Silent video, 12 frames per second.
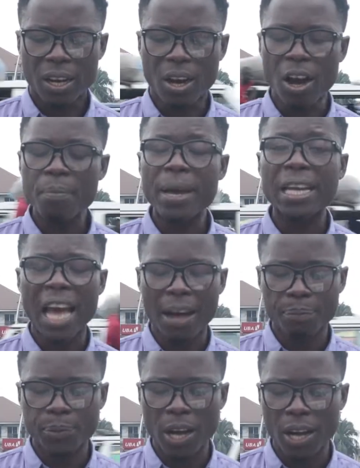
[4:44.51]
Gunmen
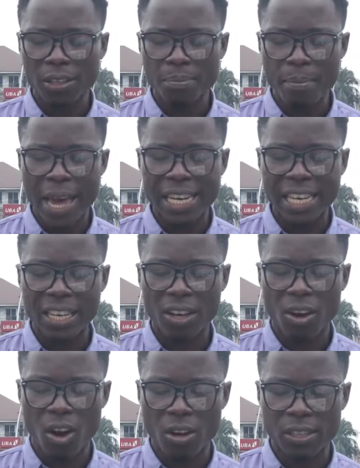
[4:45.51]
abduct many
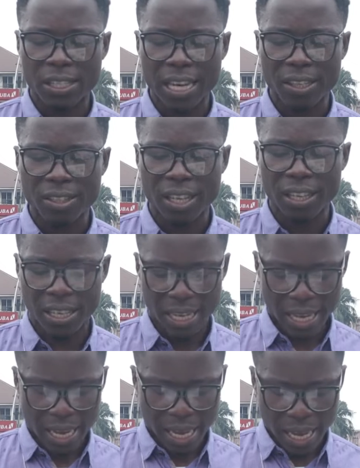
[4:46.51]
on Delta
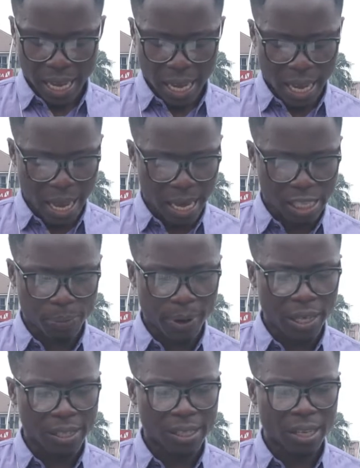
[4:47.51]

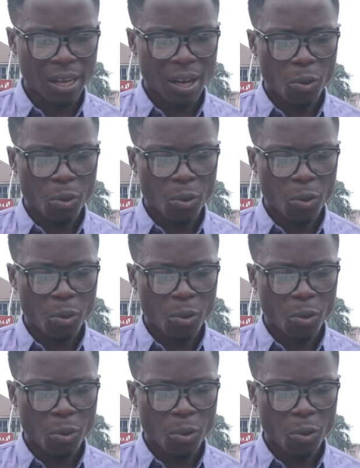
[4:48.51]
Express.